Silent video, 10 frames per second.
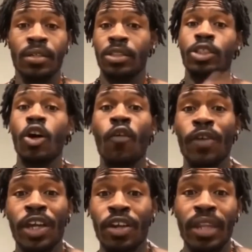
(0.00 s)
to over
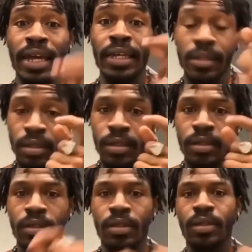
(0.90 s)
here like
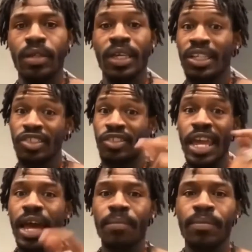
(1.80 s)
in a
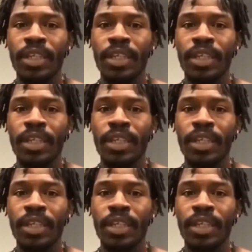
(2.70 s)
snap.